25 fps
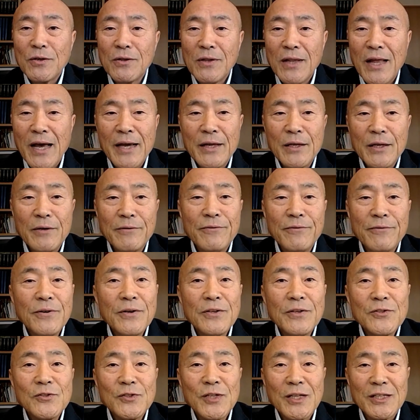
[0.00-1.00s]
line of
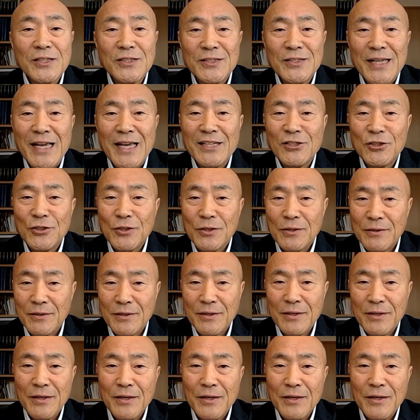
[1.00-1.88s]
succession,